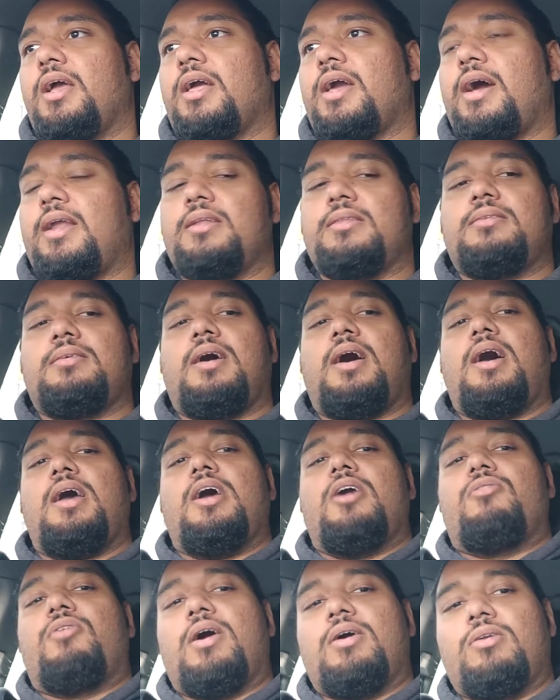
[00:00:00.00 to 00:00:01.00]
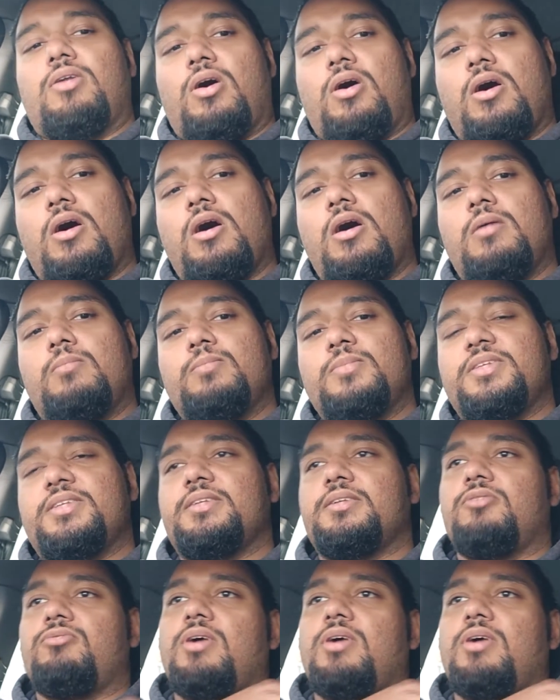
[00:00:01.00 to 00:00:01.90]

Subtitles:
kind of tight around the arms,